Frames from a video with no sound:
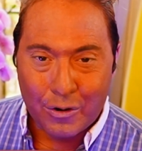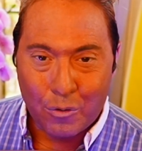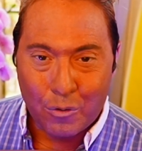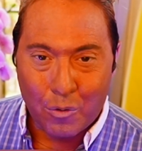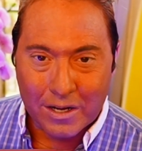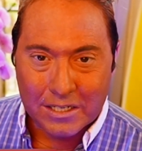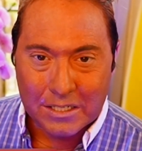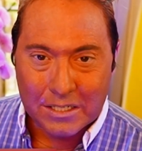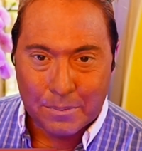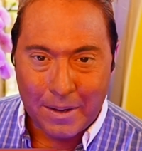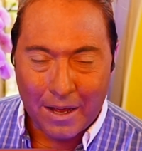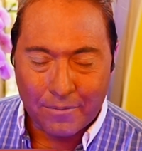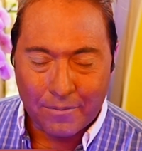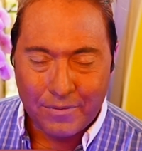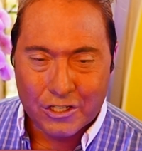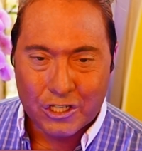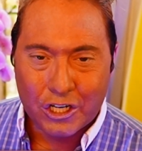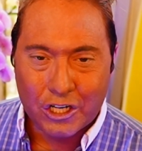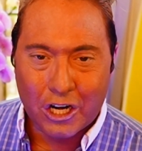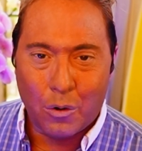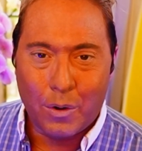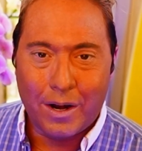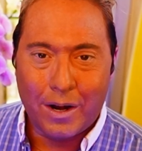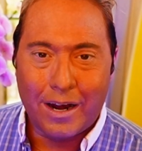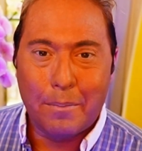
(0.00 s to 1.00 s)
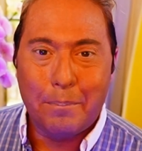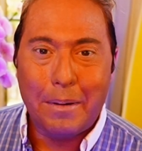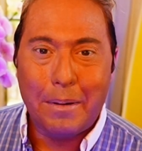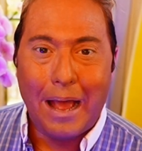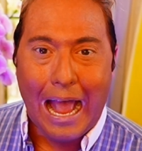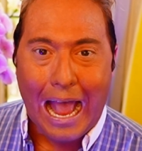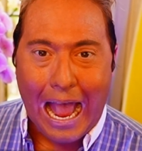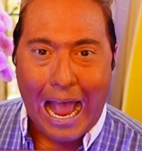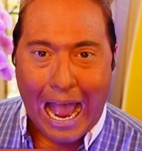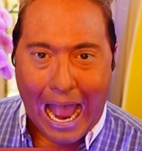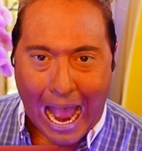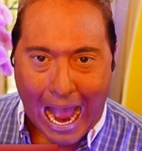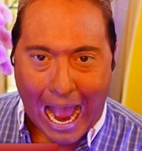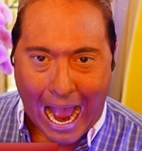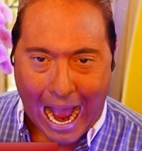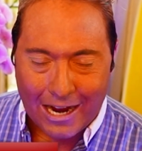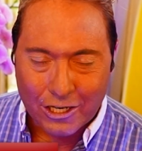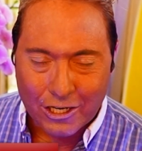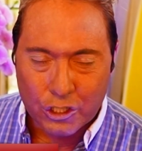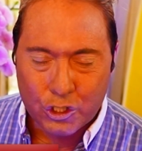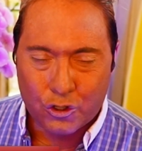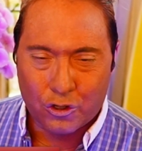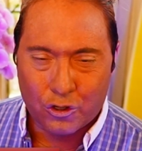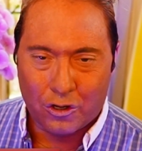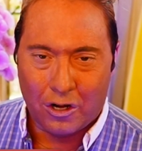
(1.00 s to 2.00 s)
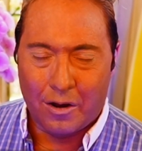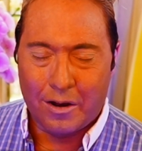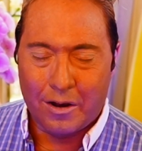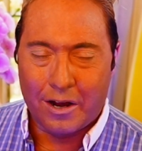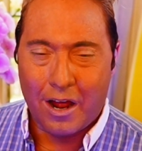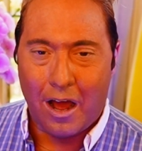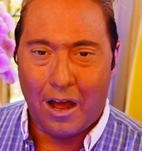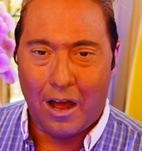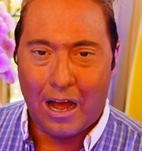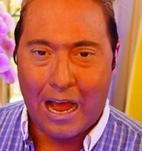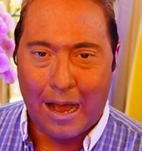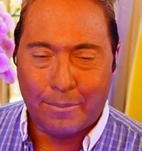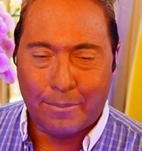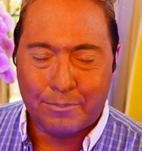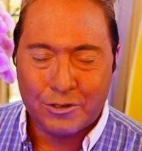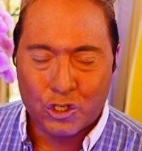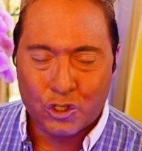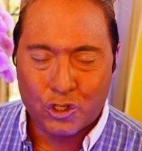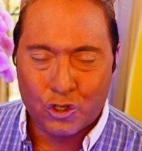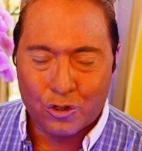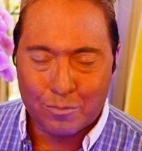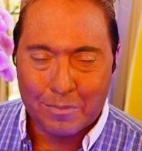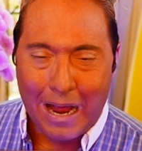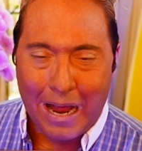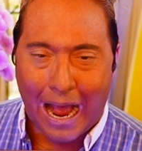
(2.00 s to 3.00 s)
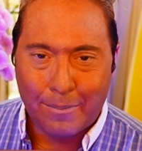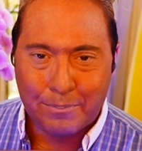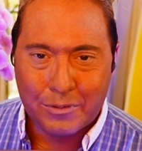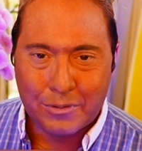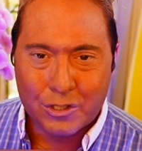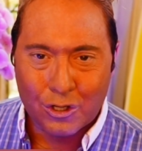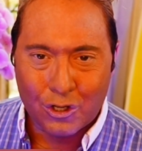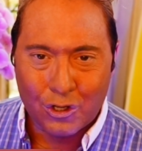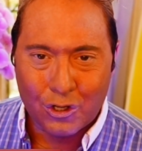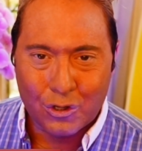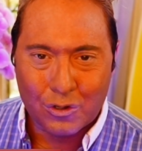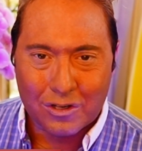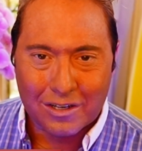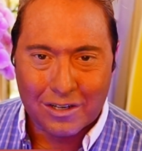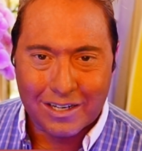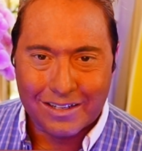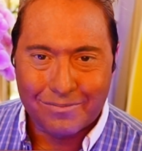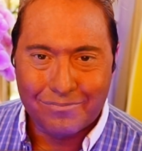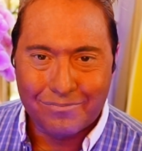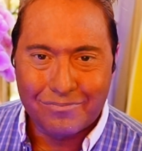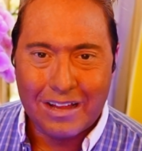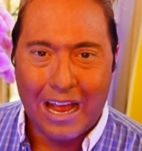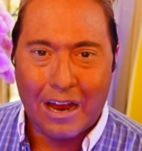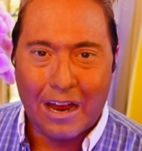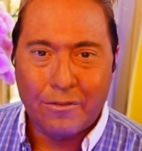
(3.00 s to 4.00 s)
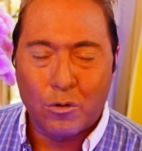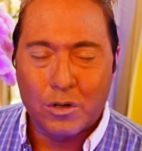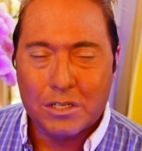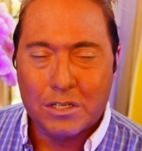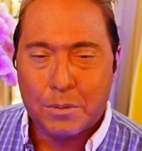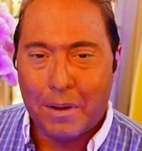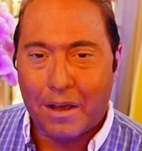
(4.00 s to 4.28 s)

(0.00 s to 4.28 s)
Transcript: everyone's benefits are going up? Astro- abso- absolutely.